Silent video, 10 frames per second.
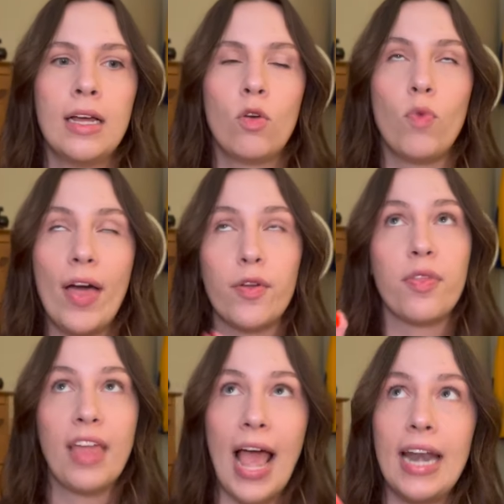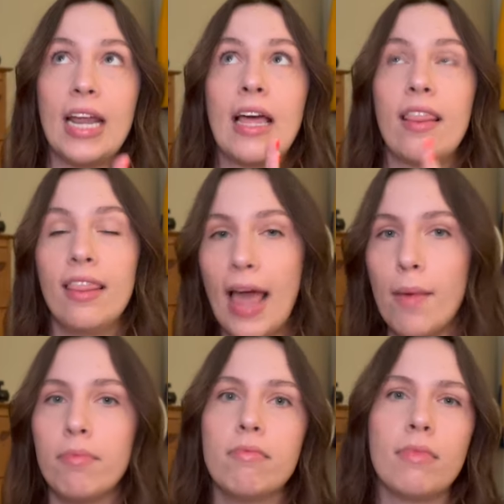rather than
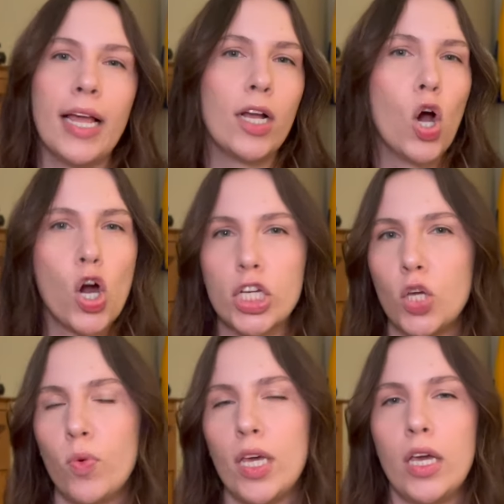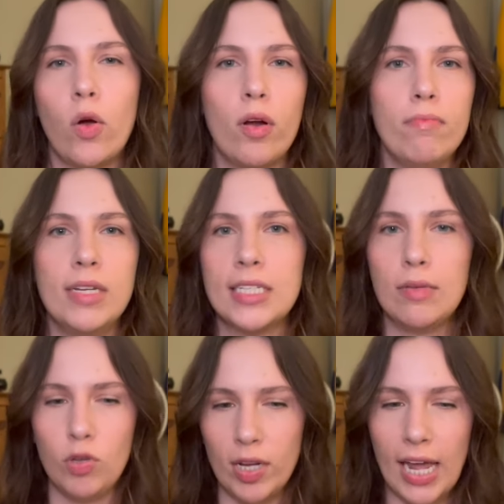them like arguing or
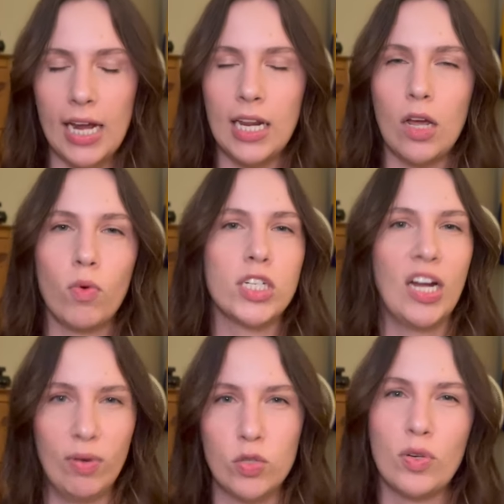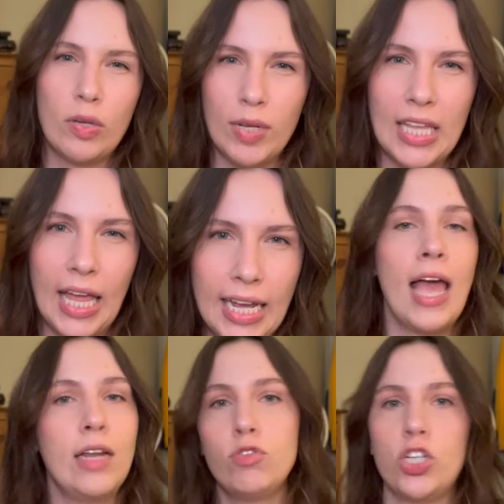miscommunicating, which I always really, really like.
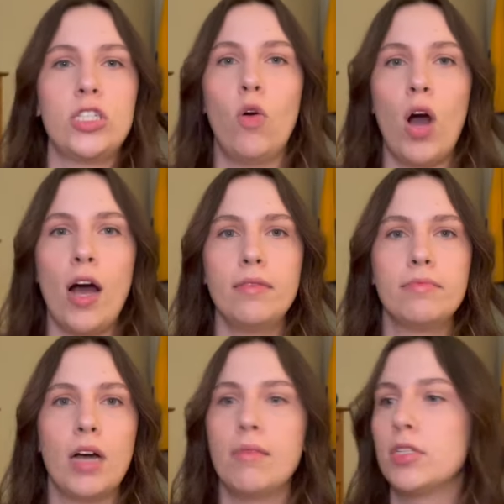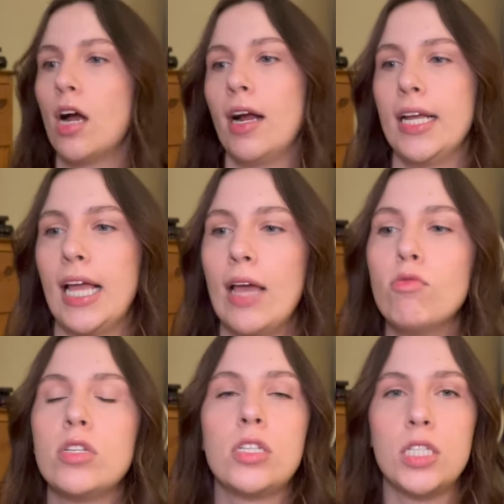And it was just so hot. I'm sorry. It
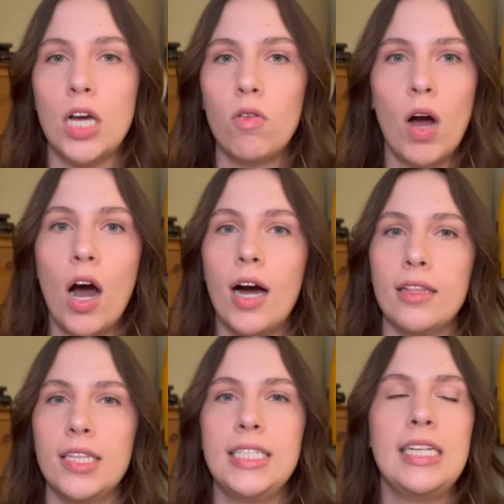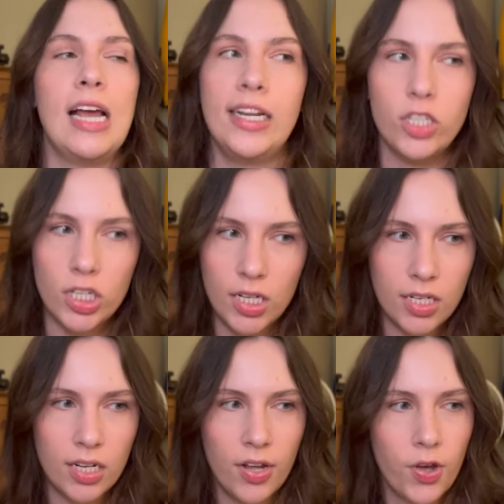was so hot. The
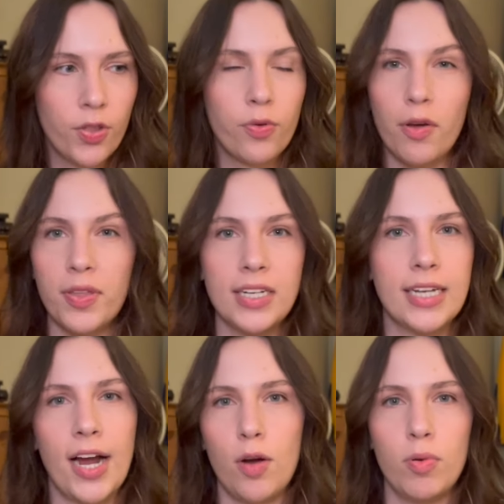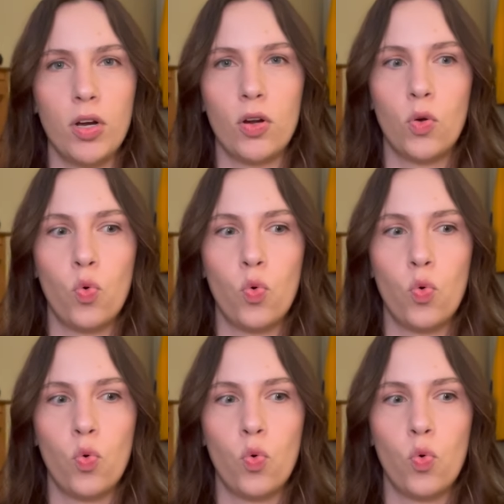tension throughout the entire book